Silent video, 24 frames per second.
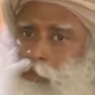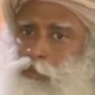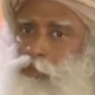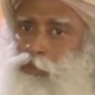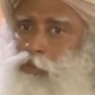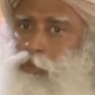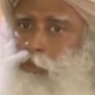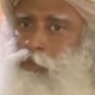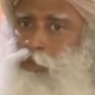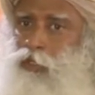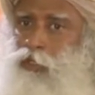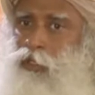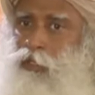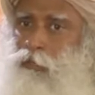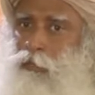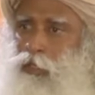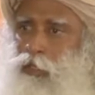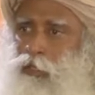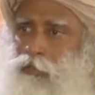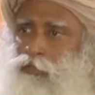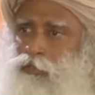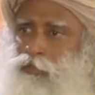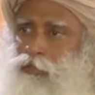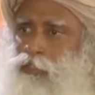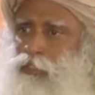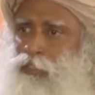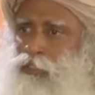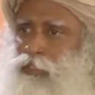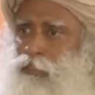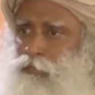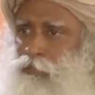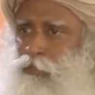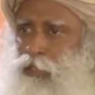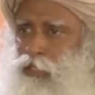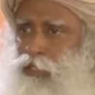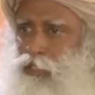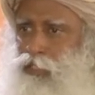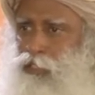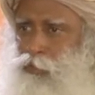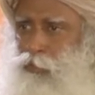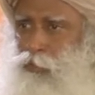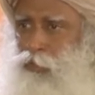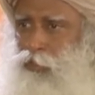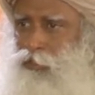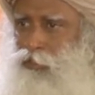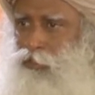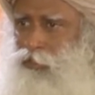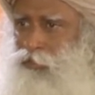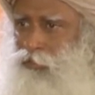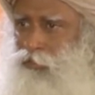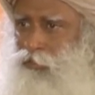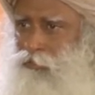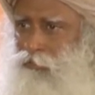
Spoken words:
were talking about stress management.